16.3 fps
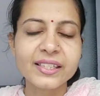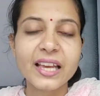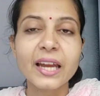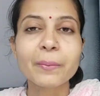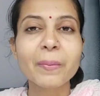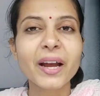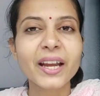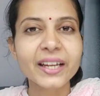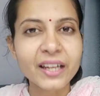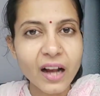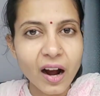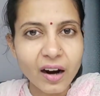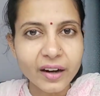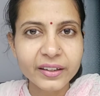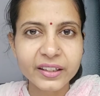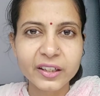and my
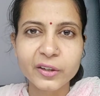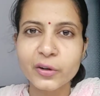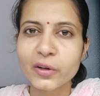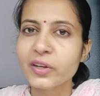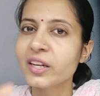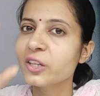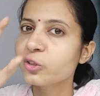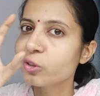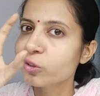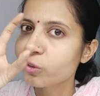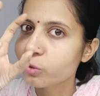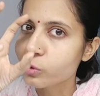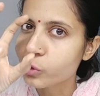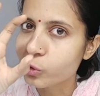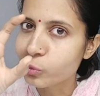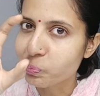guardian, nature
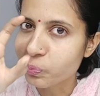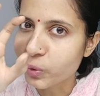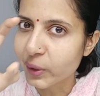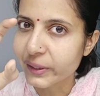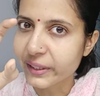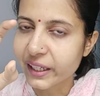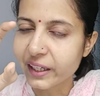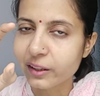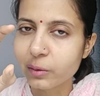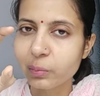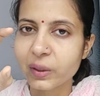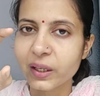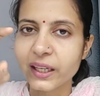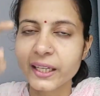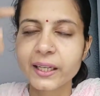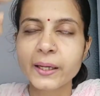used to protect
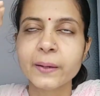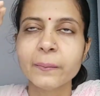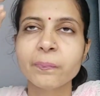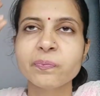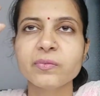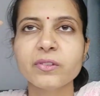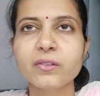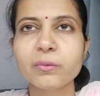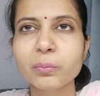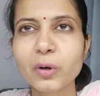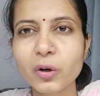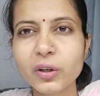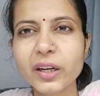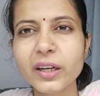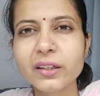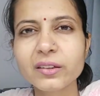me.
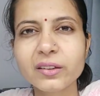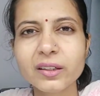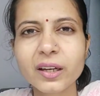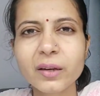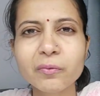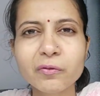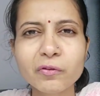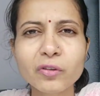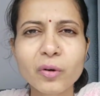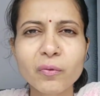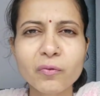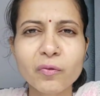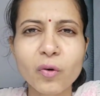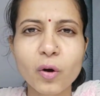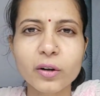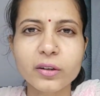Protect him from
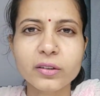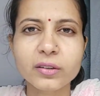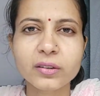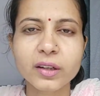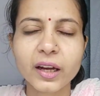what?